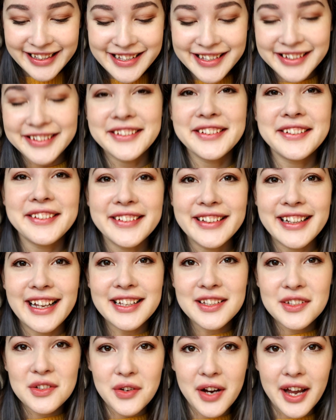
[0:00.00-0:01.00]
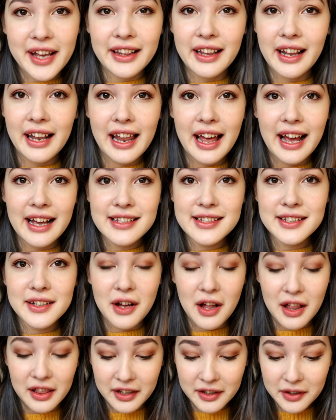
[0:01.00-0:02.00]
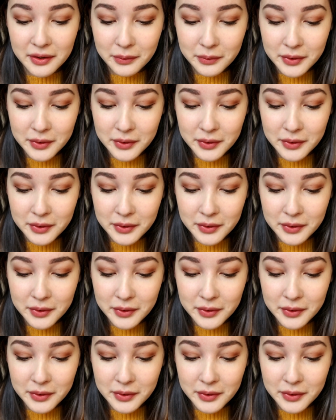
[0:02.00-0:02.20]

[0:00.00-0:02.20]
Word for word: So let's try the last color,